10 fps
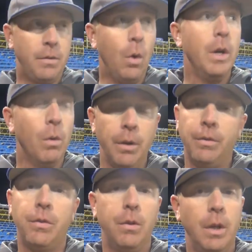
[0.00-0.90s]
Tony
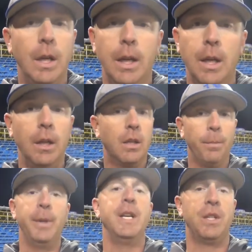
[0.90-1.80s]
was in
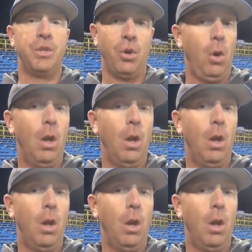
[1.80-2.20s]
complete control,